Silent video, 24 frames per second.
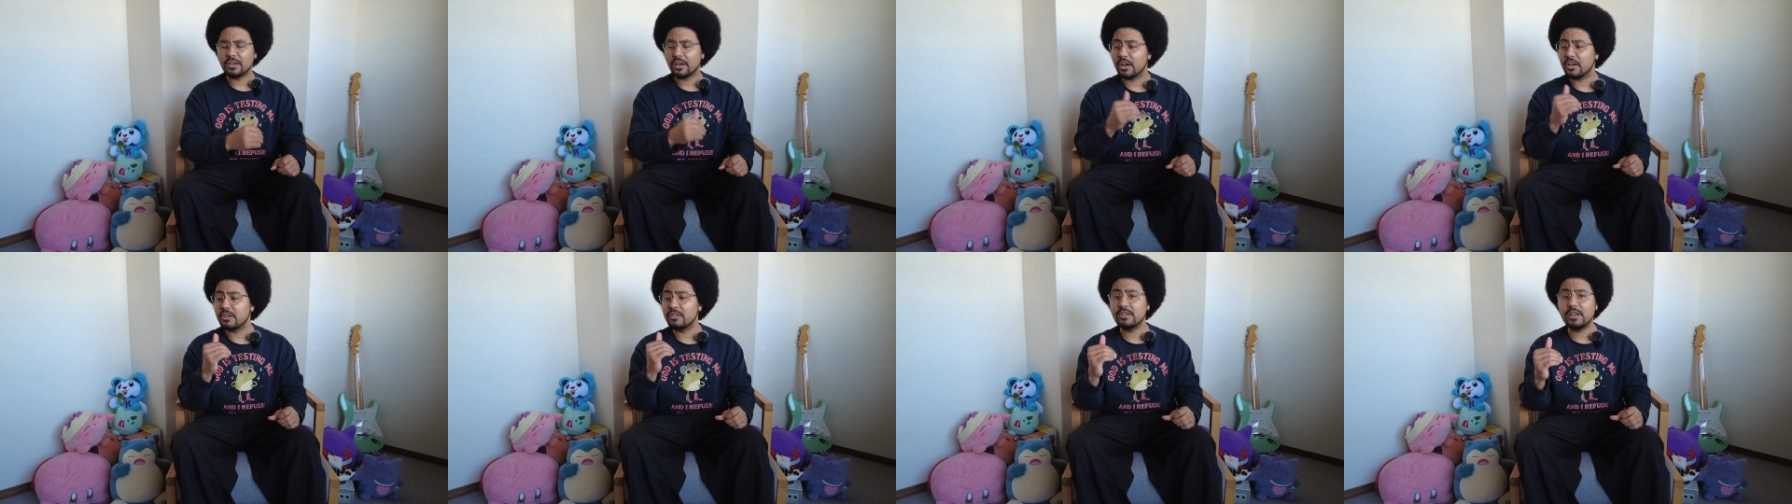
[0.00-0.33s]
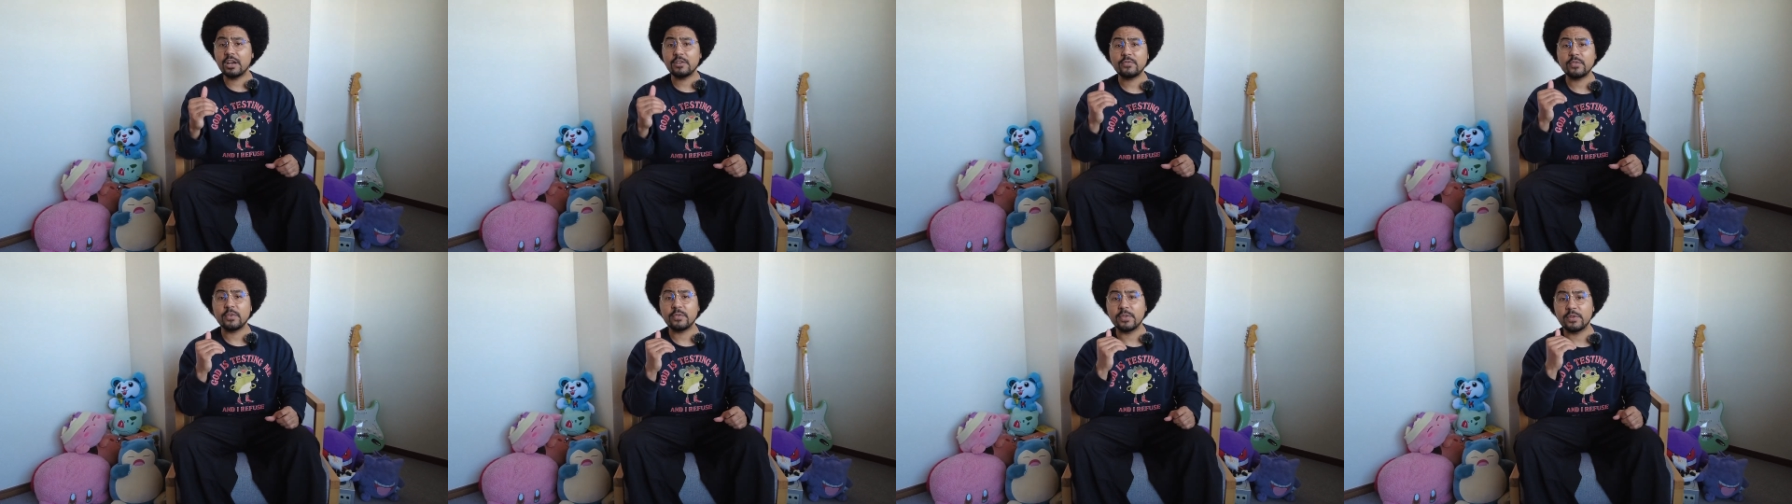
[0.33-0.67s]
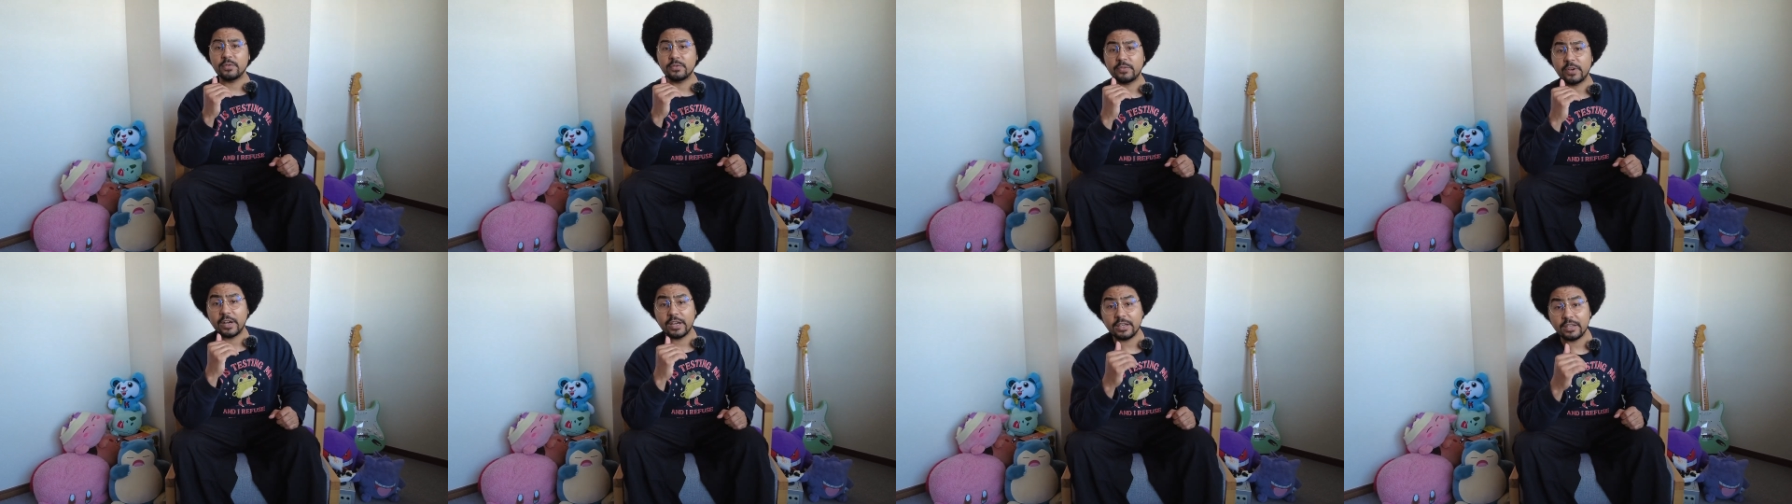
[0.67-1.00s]
enough of the
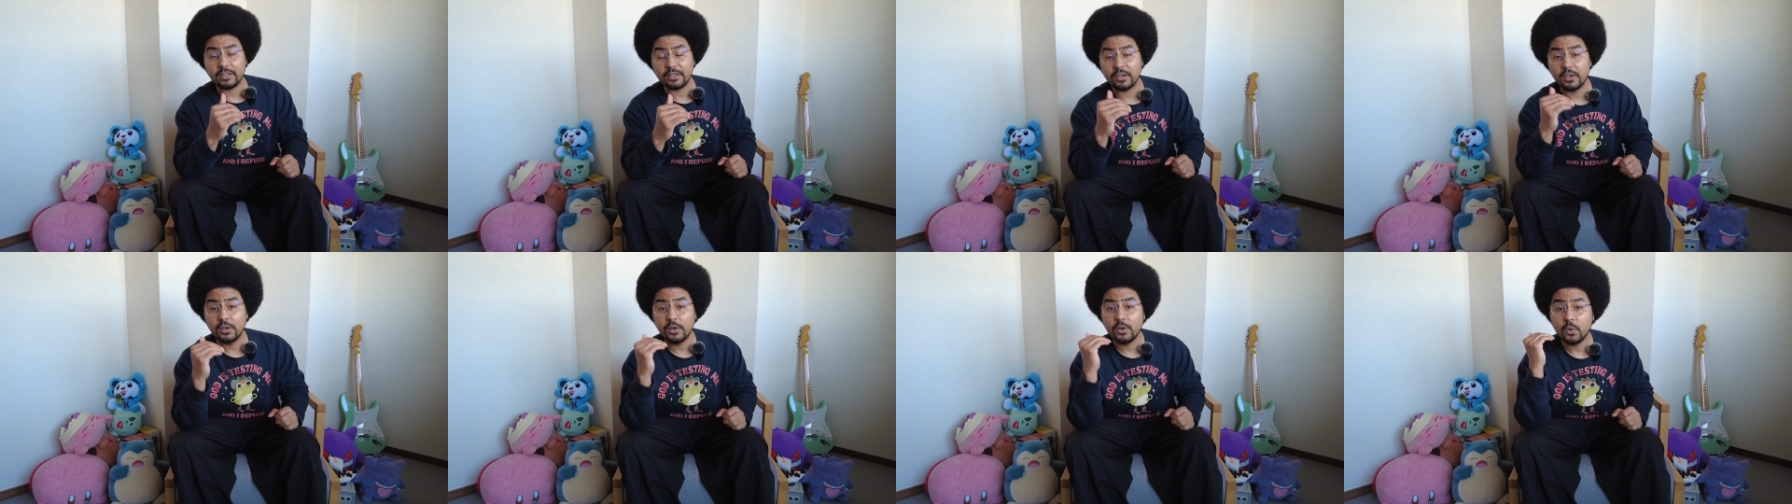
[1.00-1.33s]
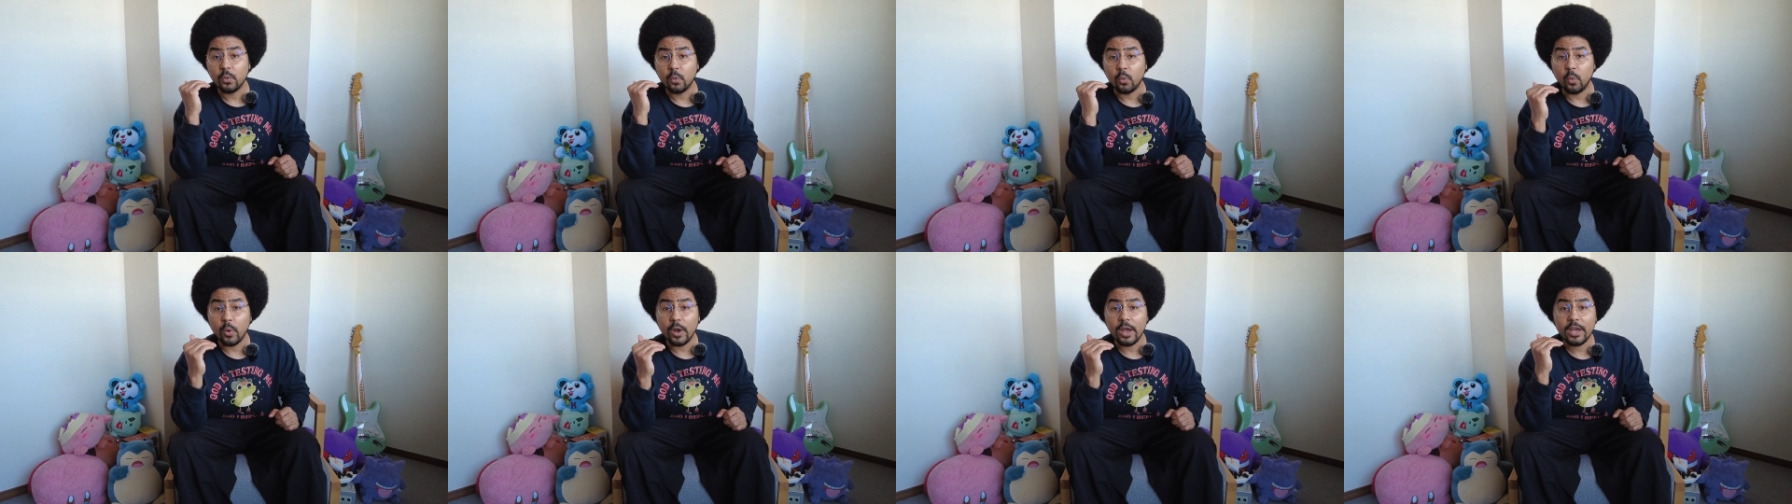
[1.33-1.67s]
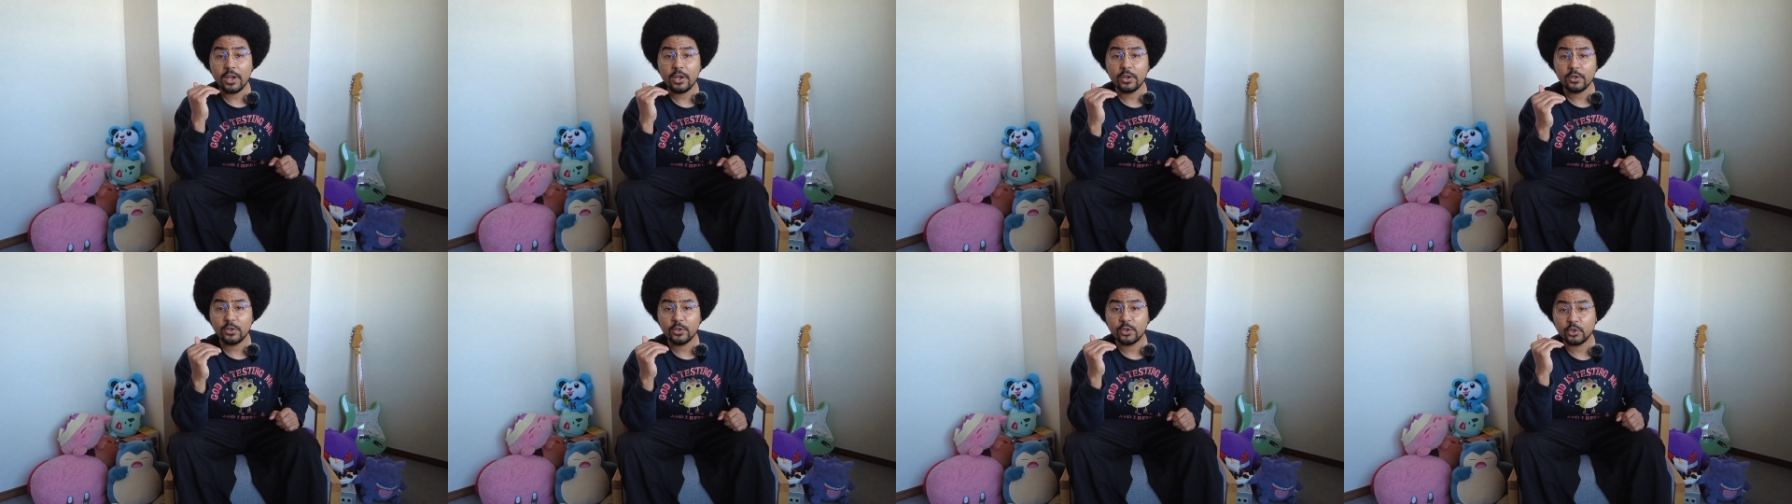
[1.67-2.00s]
fighting. We're
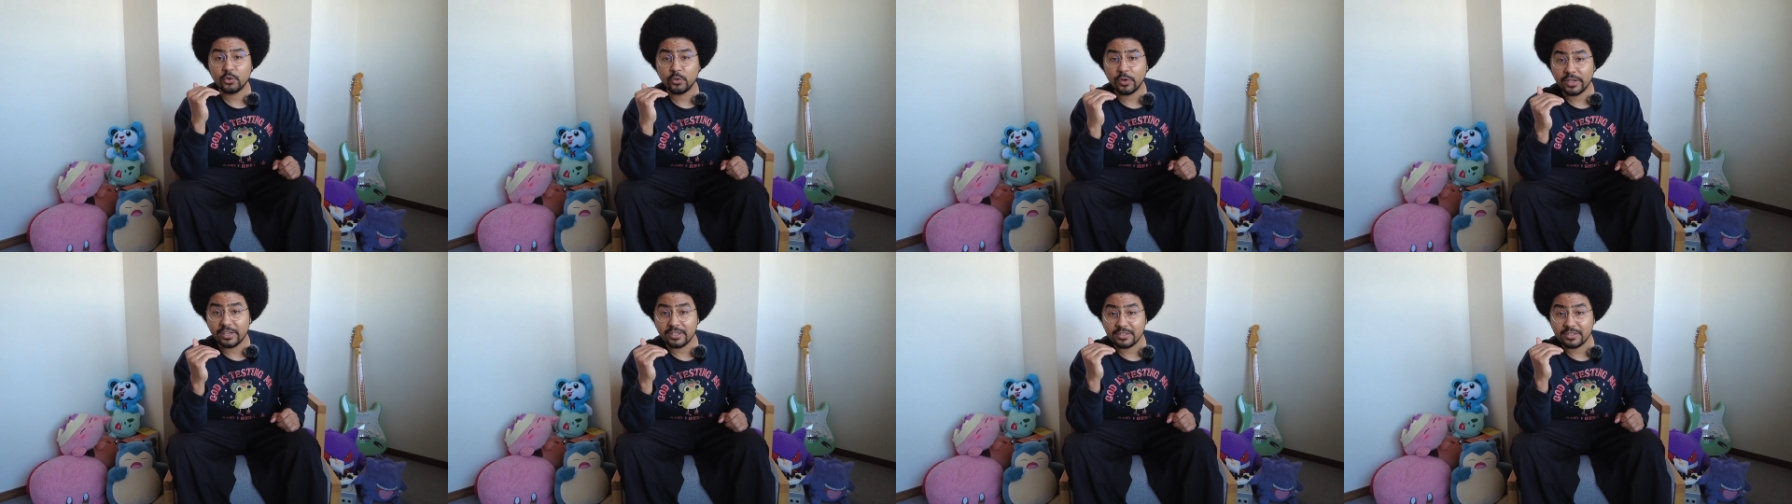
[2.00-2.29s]
gonna create